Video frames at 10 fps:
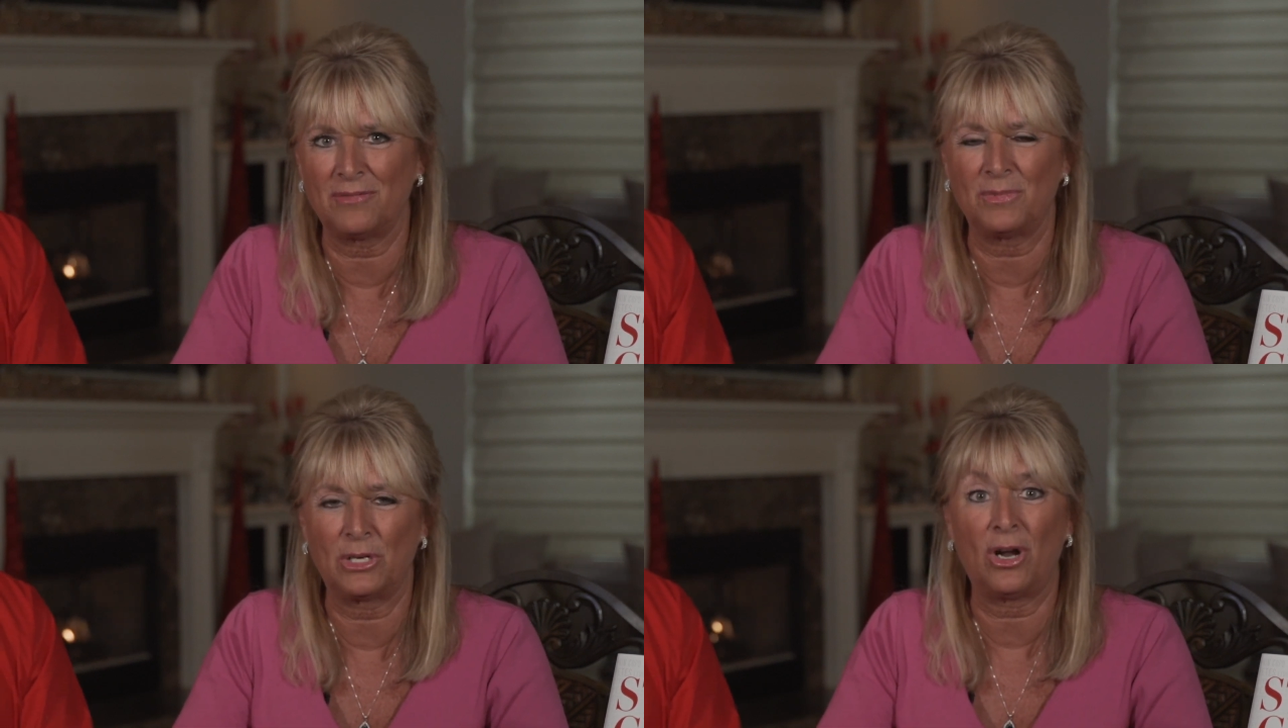
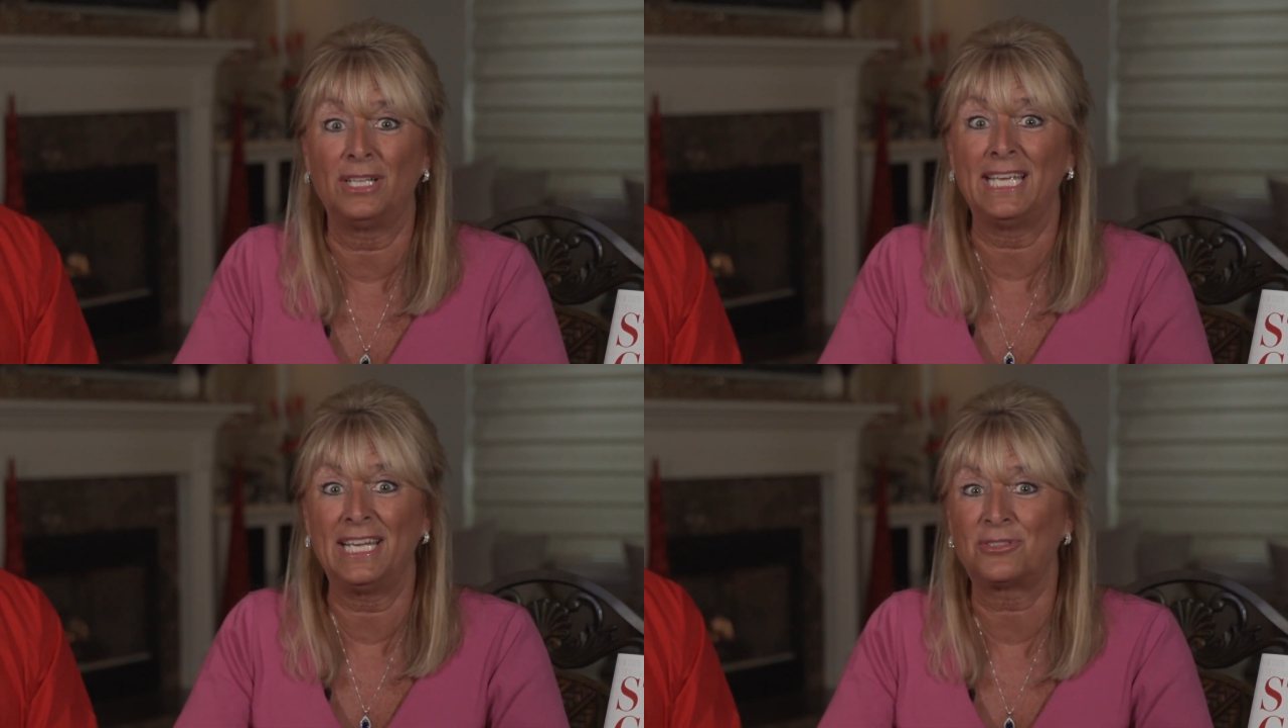they're
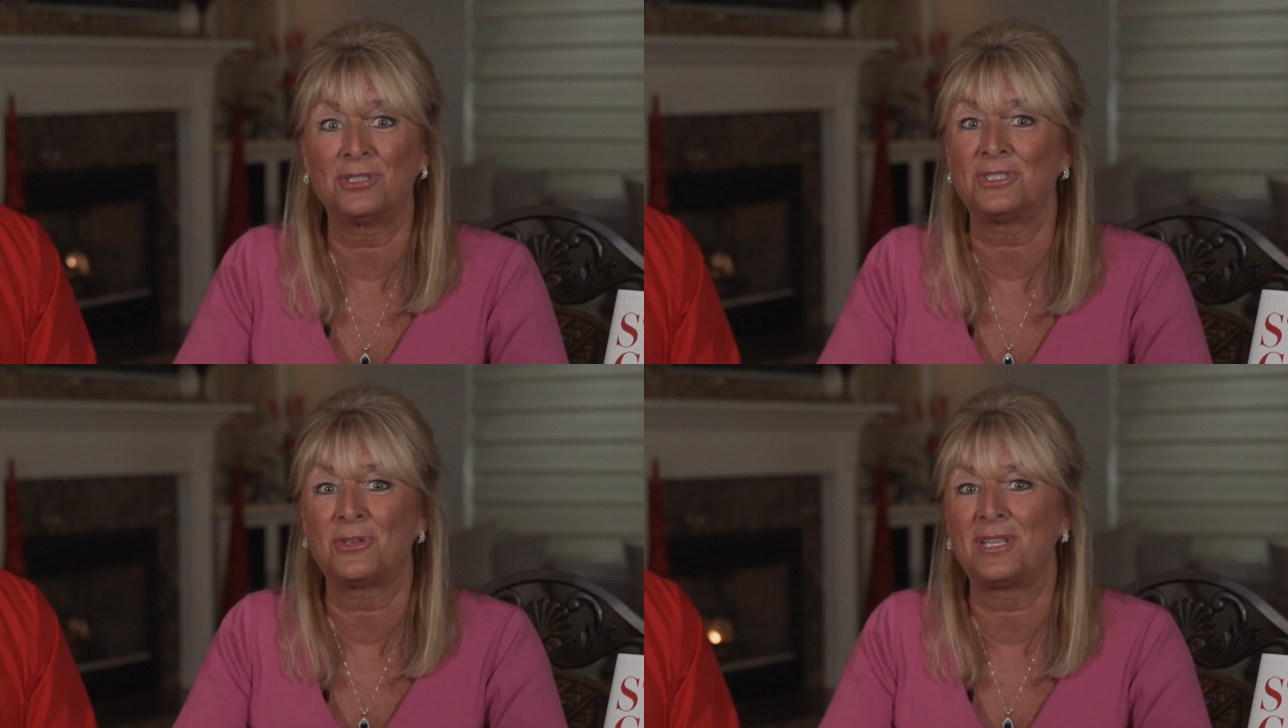all
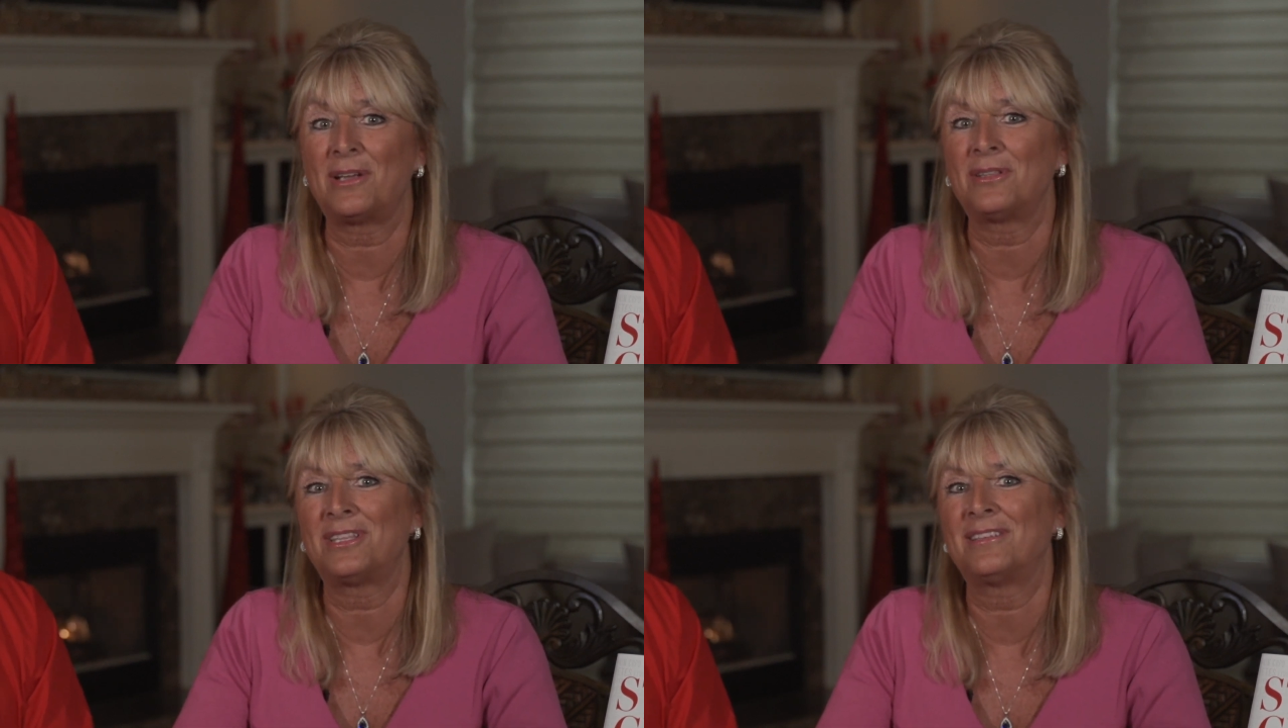natural and so
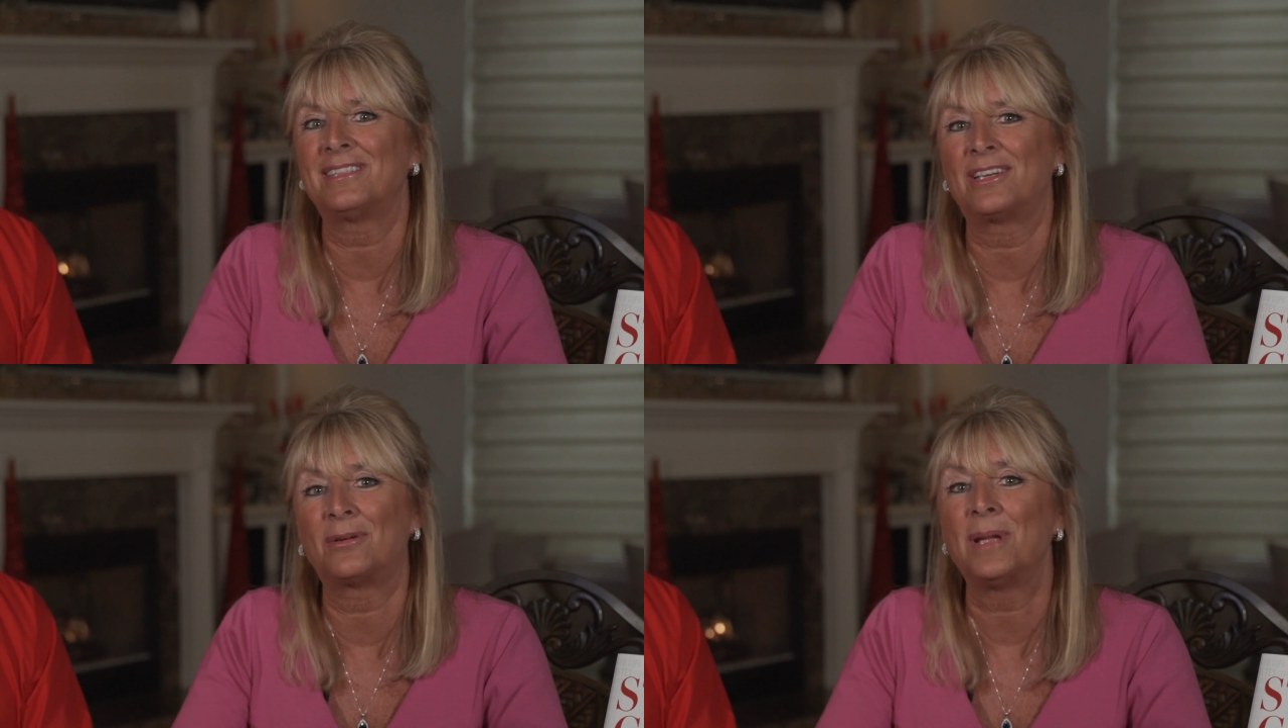they, they,
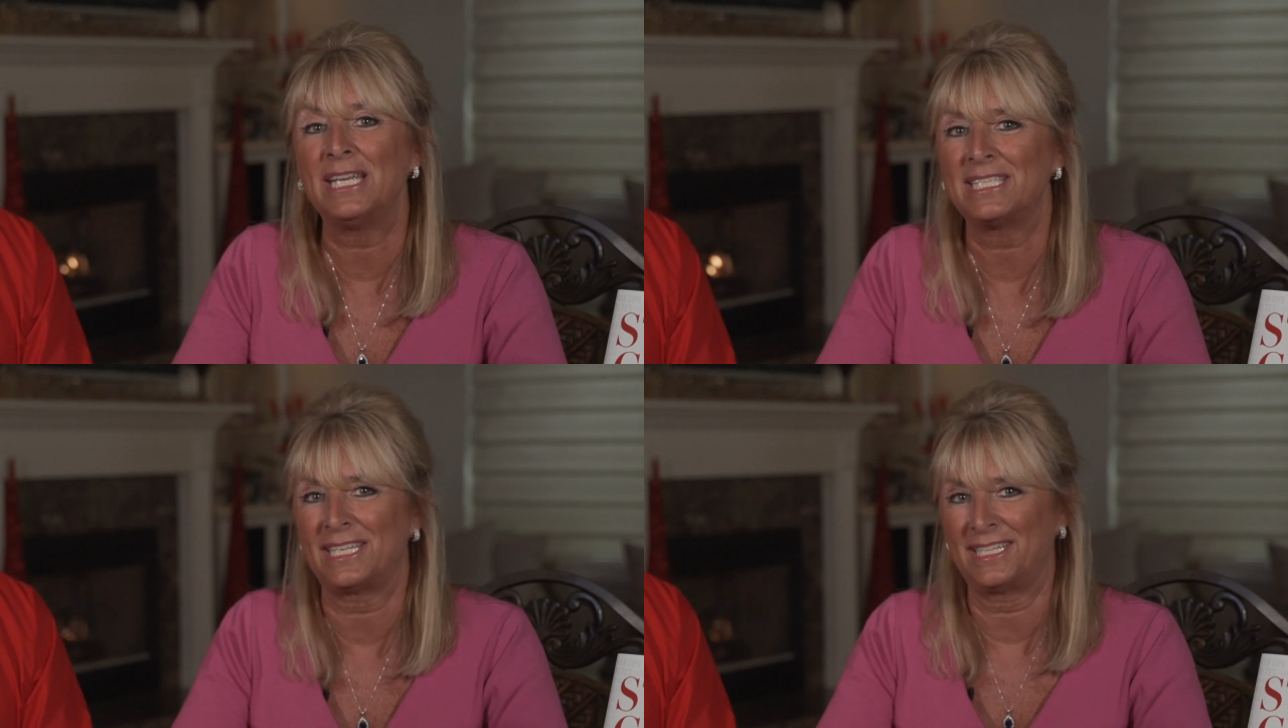are
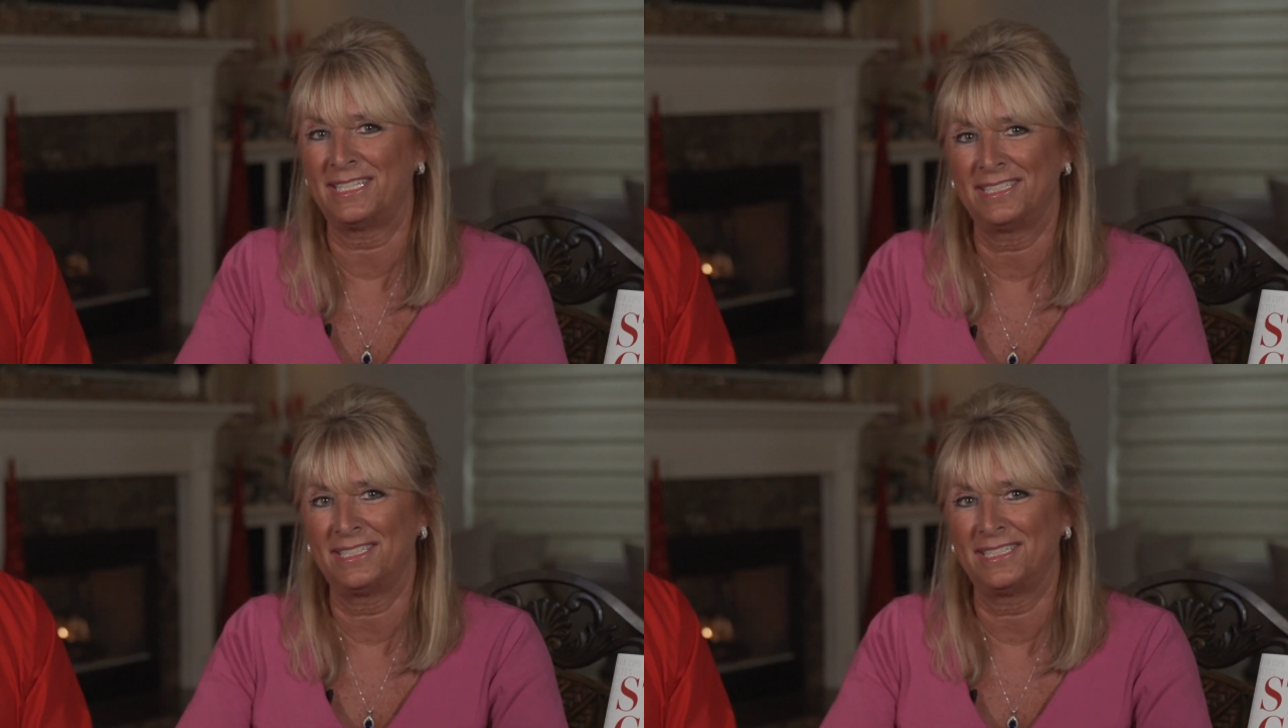amazing